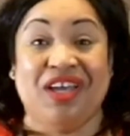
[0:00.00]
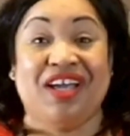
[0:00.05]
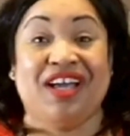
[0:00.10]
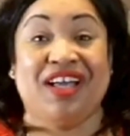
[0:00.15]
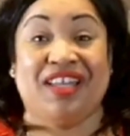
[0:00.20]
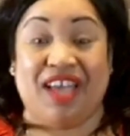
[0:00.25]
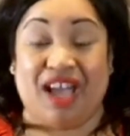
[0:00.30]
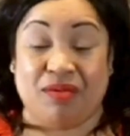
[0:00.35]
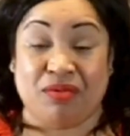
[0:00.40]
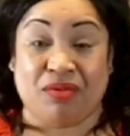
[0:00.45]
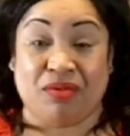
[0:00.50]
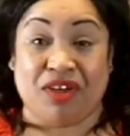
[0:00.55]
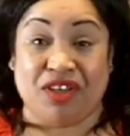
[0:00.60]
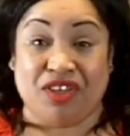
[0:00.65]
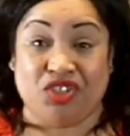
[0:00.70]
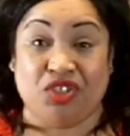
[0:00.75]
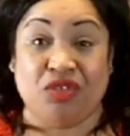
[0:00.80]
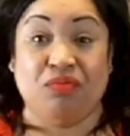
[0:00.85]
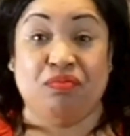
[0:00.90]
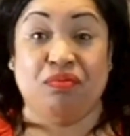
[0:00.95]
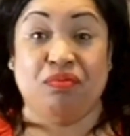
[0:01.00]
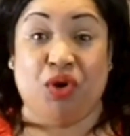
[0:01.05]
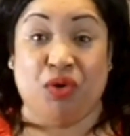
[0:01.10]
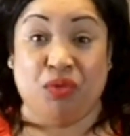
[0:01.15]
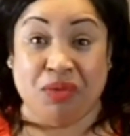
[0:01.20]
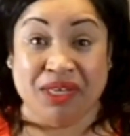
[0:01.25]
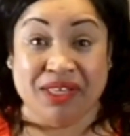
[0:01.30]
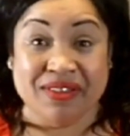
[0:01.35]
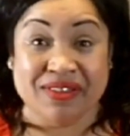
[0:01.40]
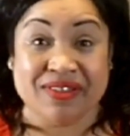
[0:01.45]
collaboration
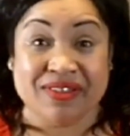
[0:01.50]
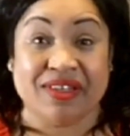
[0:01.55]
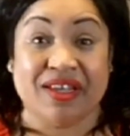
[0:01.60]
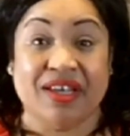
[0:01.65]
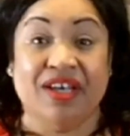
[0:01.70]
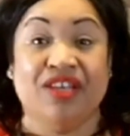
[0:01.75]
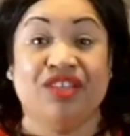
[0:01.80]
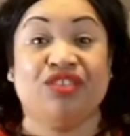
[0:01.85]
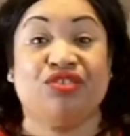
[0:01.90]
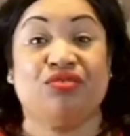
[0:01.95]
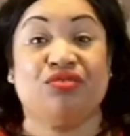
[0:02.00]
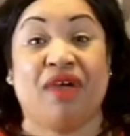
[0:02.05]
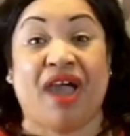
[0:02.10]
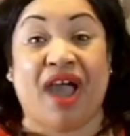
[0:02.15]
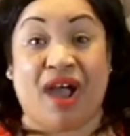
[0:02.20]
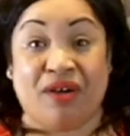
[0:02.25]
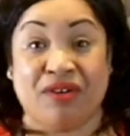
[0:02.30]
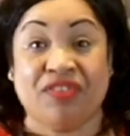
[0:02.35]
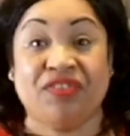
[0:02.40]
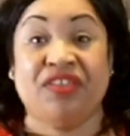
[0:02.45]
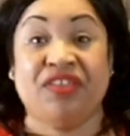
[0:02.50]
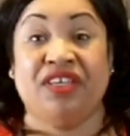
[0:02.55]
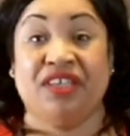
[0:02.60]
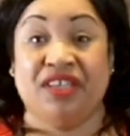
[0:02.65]
moments throughout the